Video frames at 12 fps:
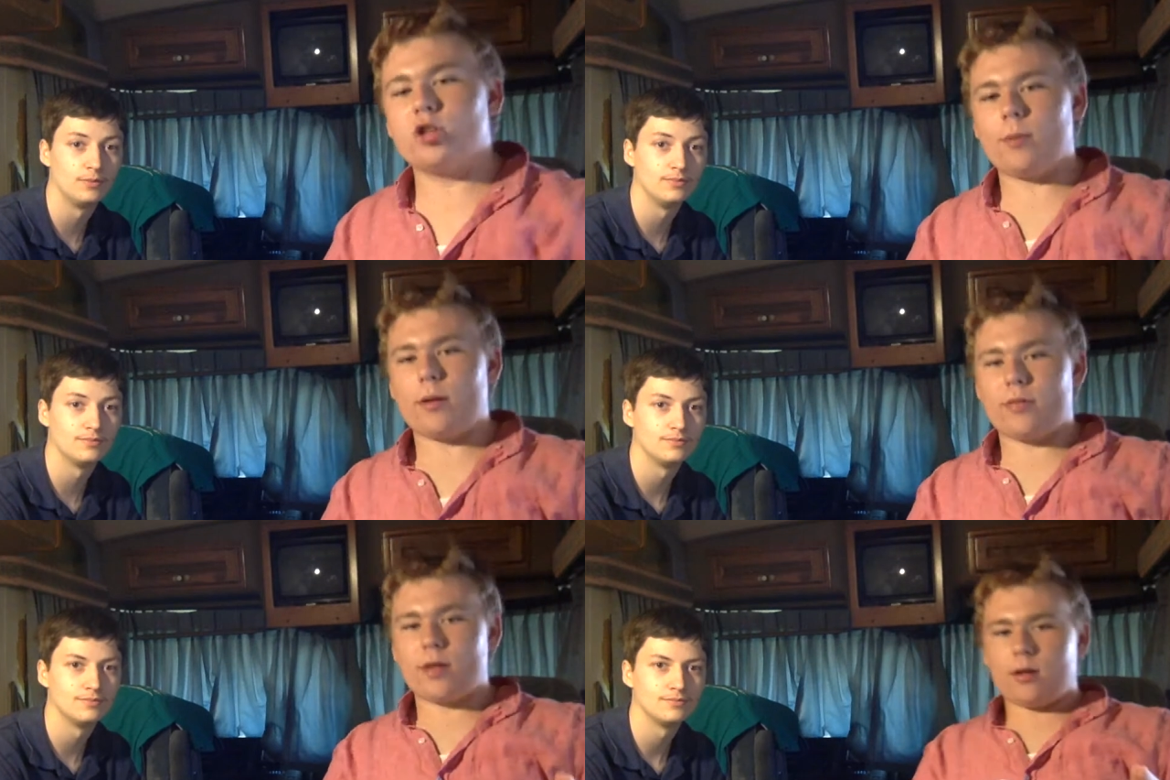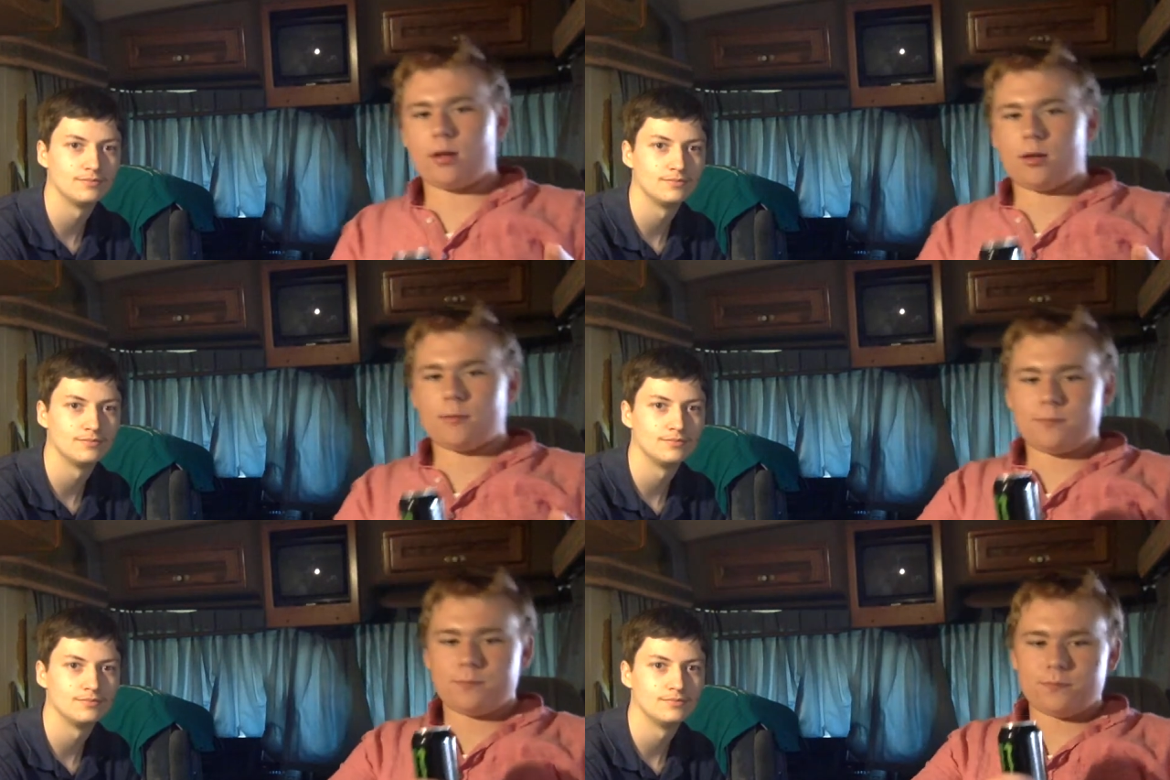Speaker 1: about that yet.
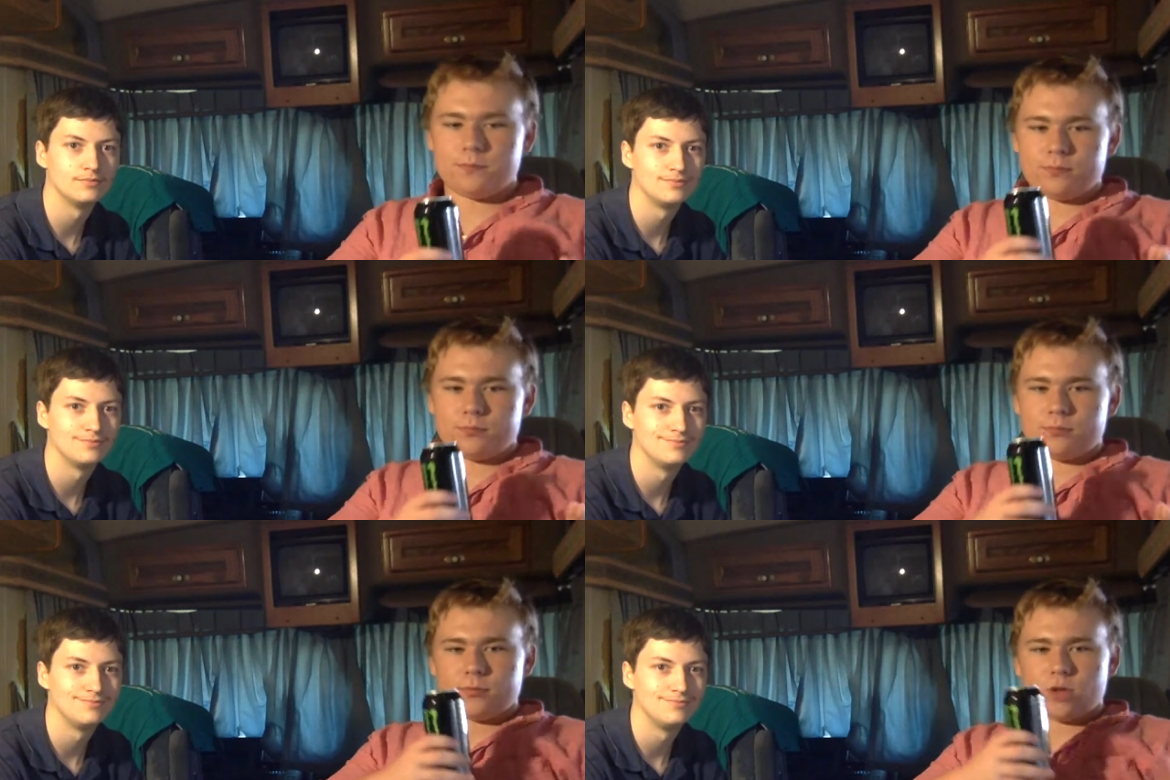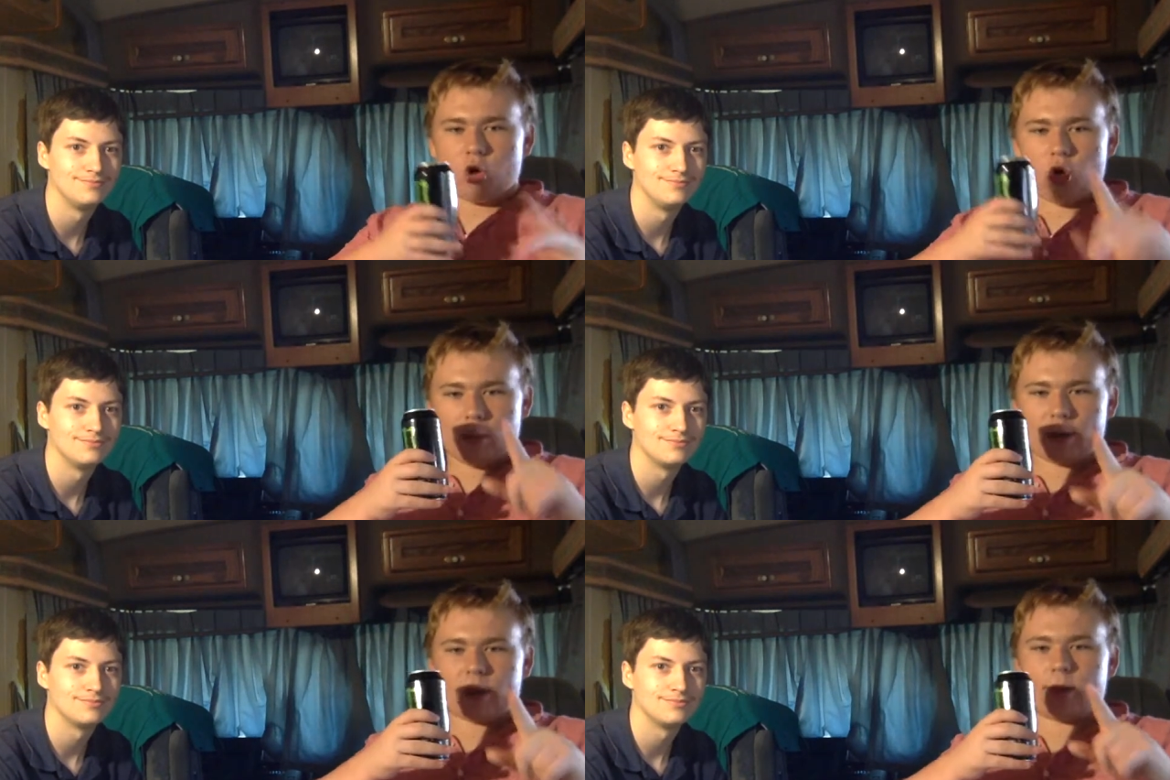Hope
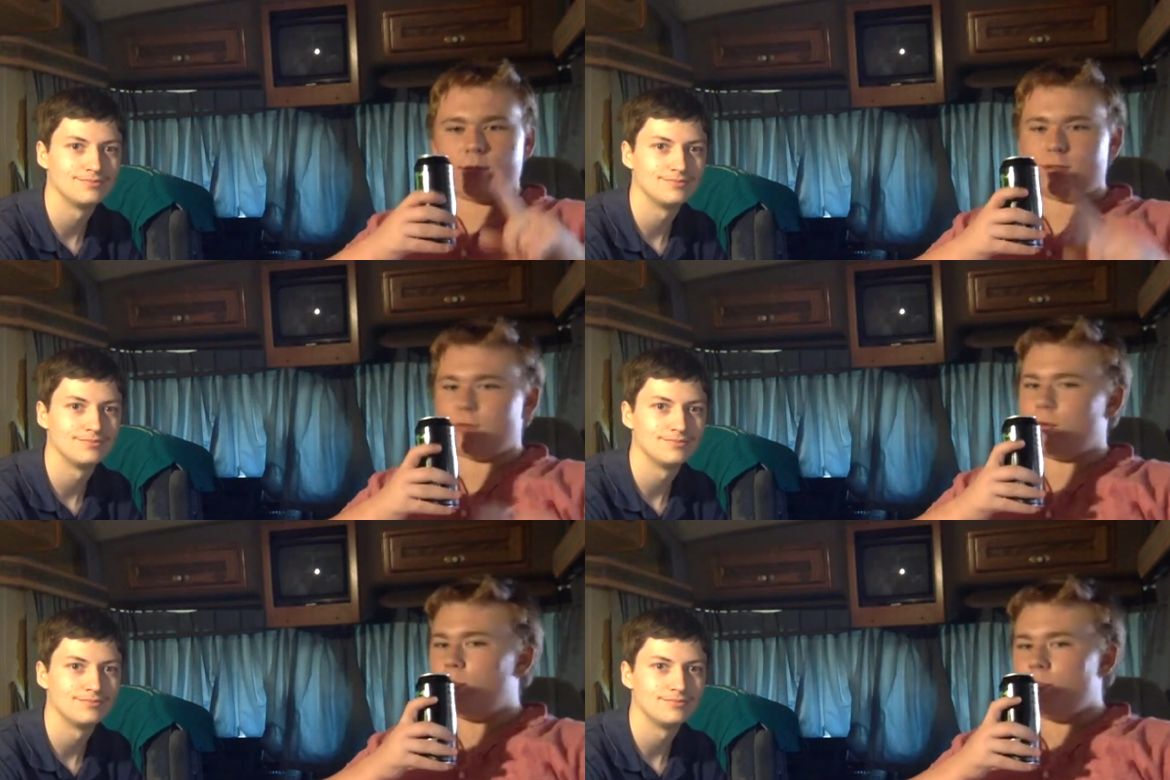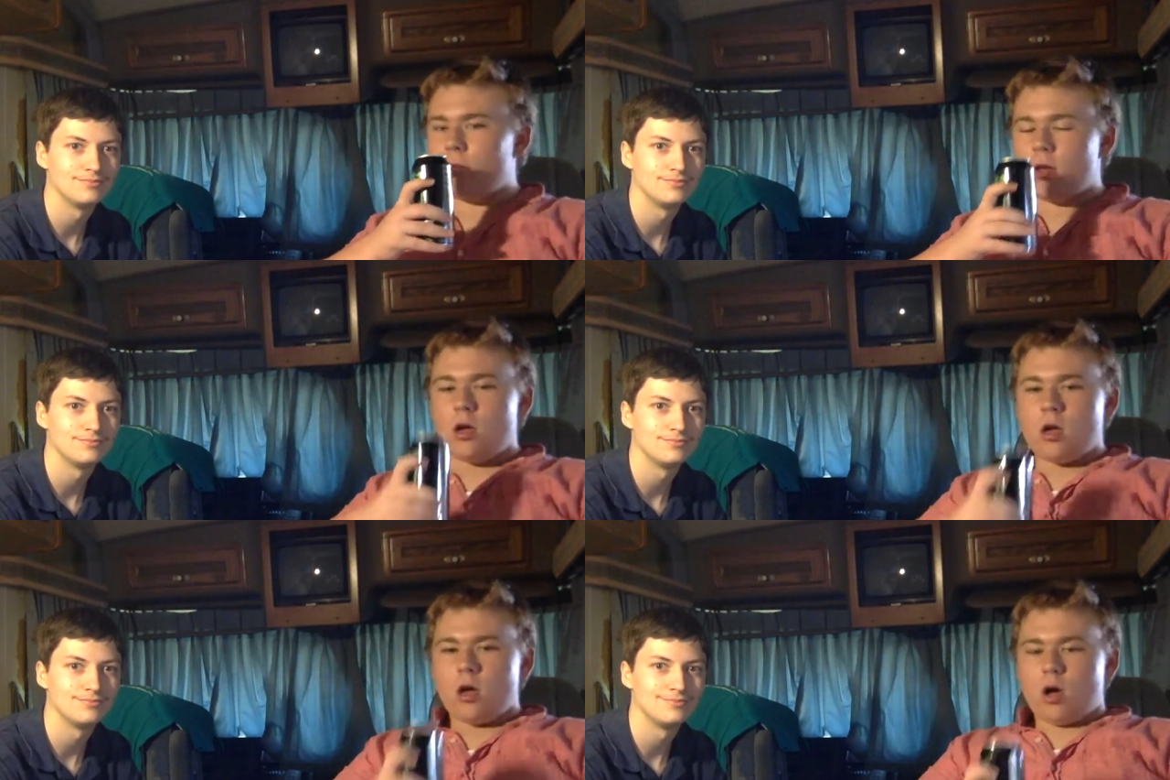my camera doesn't fall.
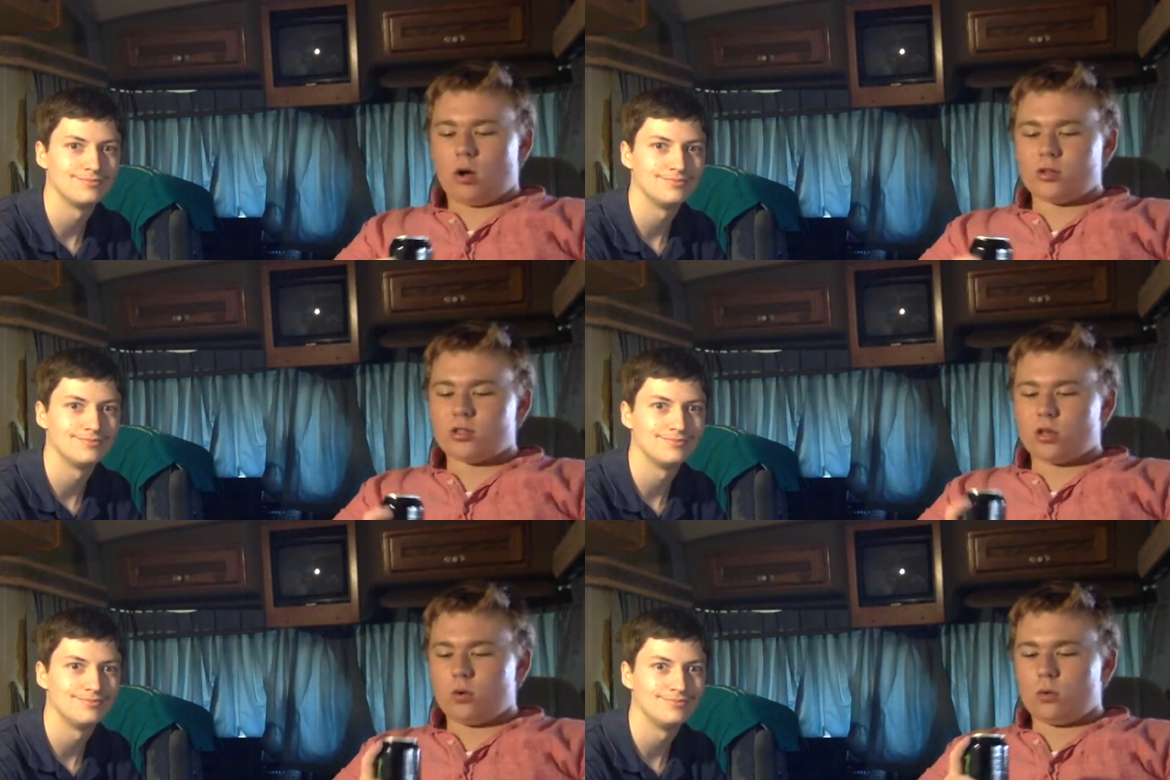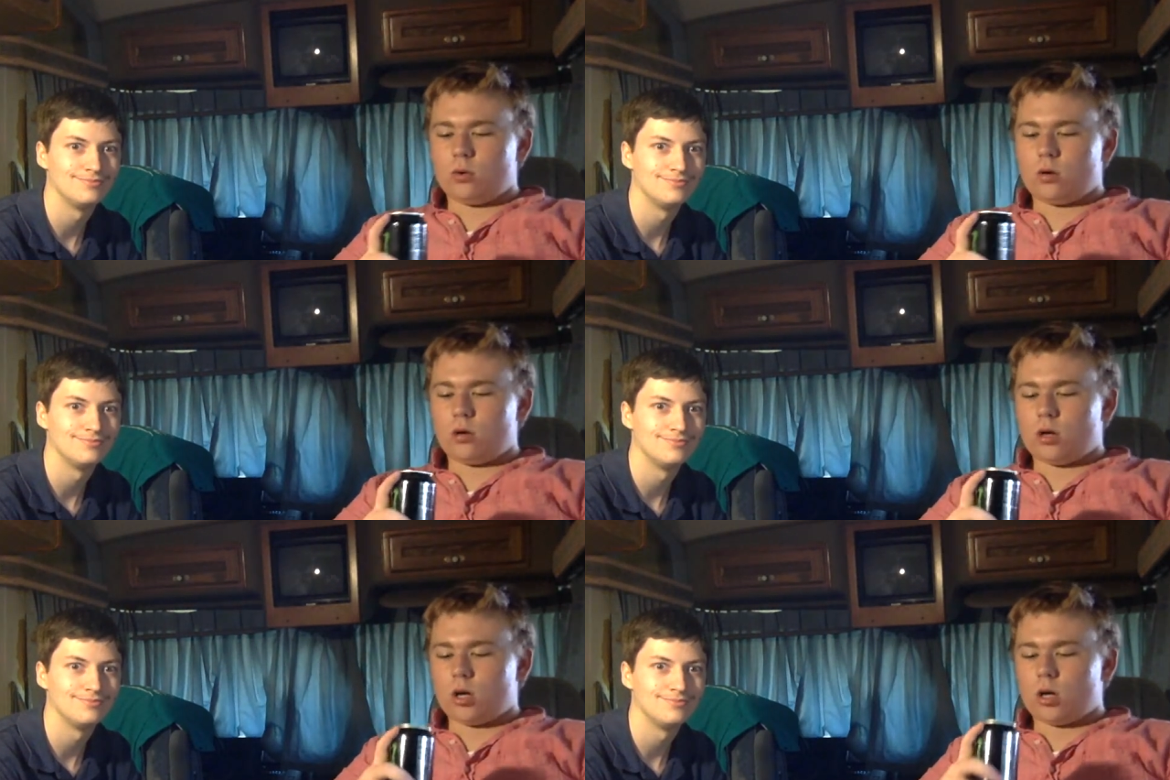Also,
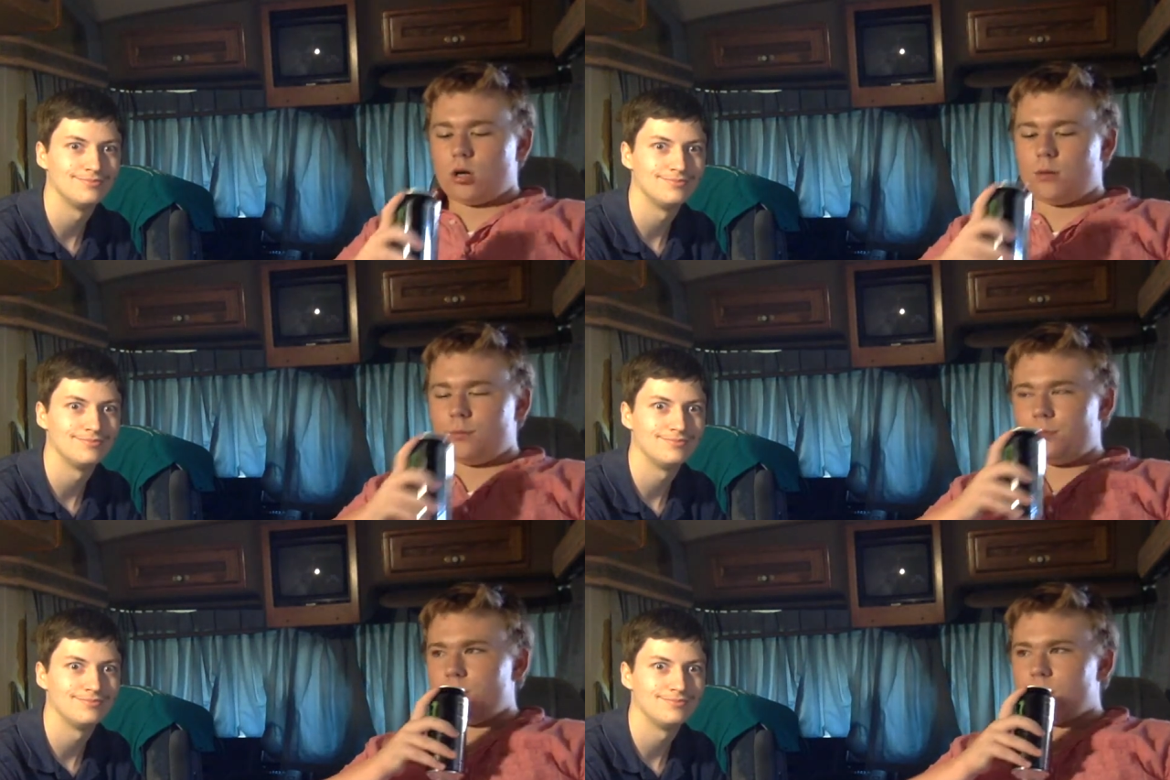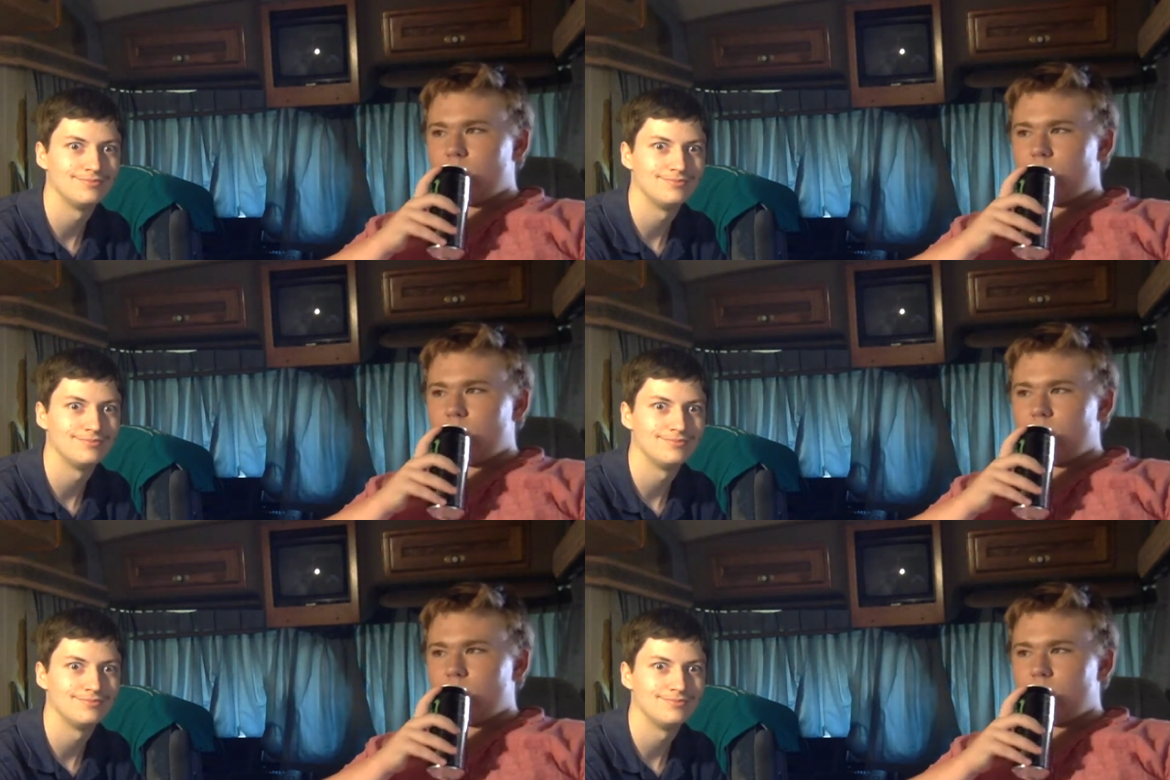um,